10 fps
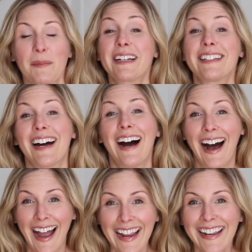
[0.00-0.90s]
because
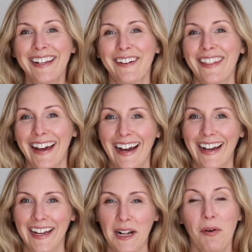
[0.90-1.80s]
I hear
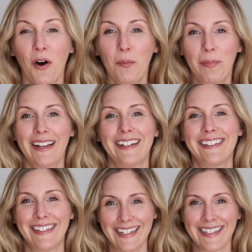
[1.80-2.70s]
that and I'm hoping
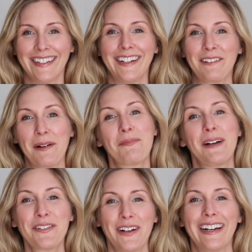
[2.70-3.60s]
it doesn't interrupt
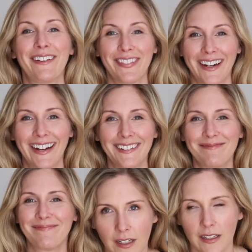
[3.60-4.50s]
my train of thought.
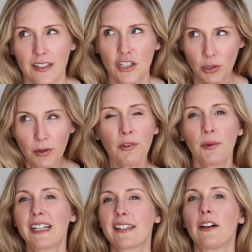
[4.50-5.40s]
2 or 3
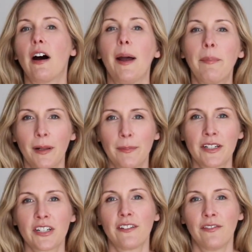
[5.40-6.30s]
weeks ago, I
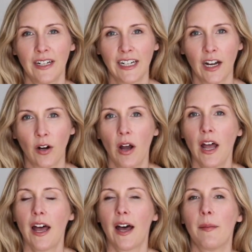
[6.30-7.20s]
published a video
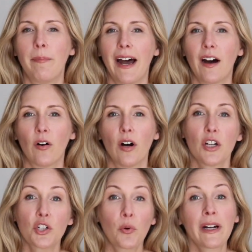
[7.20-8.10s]

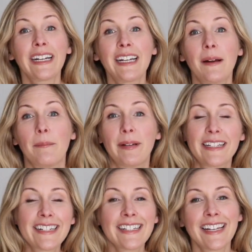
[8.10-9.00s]
about 20
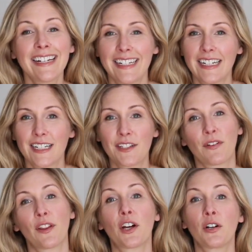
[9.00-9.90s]
business ideas
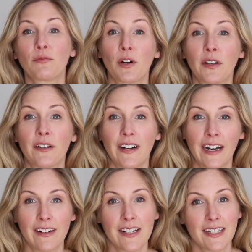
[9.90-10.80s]
for the
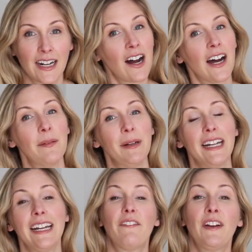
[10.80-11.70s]
coronavirus
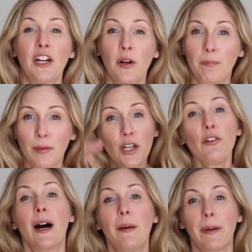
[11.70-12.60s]
economy. That video
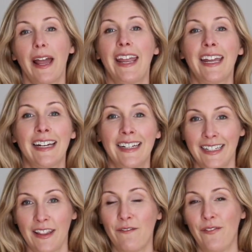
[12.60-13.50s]
blew up
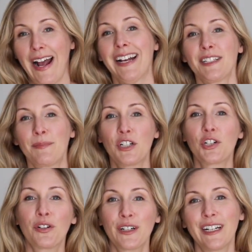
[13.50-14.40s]
and the vast
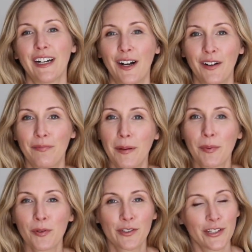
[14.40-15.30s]
majority of
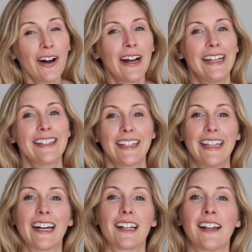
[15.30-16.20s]
people who saw it said
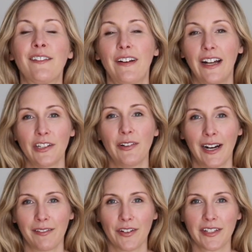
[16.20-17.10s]
they got a lot of value
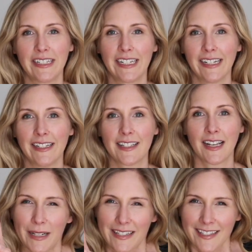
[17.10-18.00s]
out of those ideas.
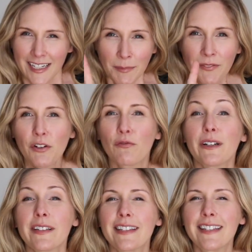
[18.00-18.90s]
But some of you
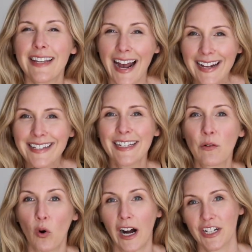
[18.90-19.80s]
real sassy
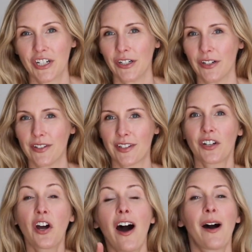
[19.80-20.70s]
watchers
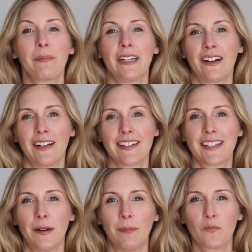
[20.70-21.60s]
caught me on
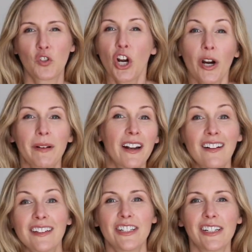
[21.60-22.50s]
some
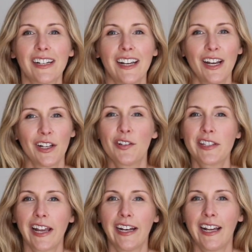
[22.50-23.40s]
terminology. You
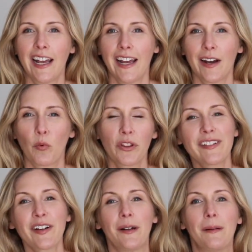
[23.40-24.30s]
said, well,
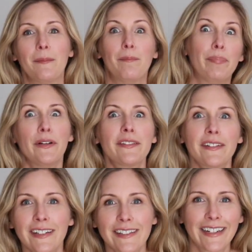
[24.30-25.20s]
these aren't
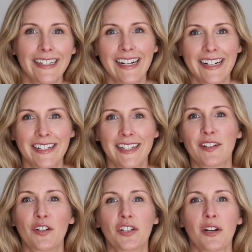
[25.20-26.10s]
business ideas,
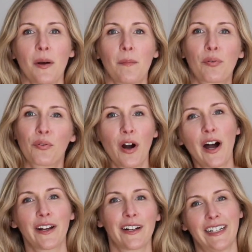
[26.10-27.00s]
these are just
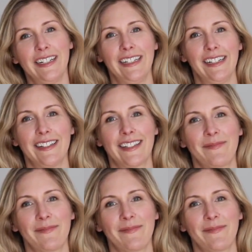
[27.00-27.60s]
product ideas.